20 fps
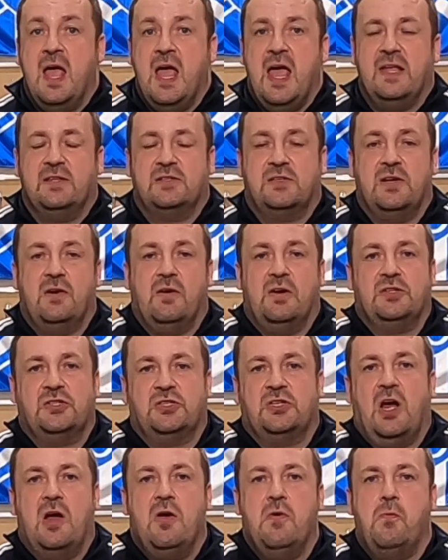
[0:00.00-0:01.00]
In tonight's
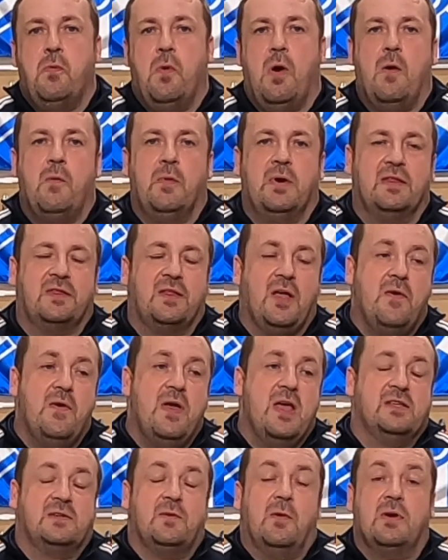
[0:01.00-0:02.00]
show, what I want to do
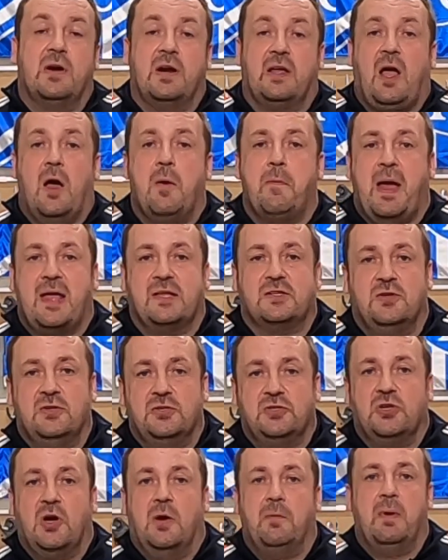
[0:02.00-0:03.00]
is I'm going to go back to a
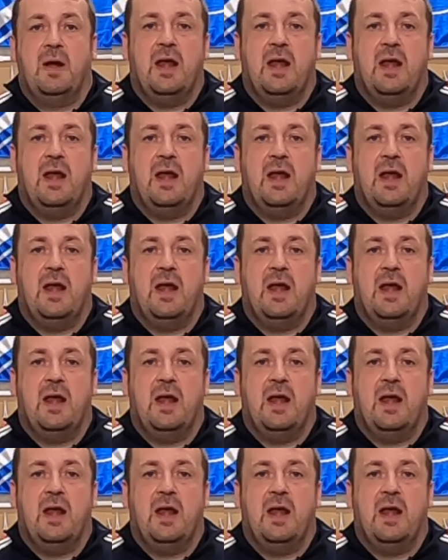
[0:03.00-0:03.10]
job, a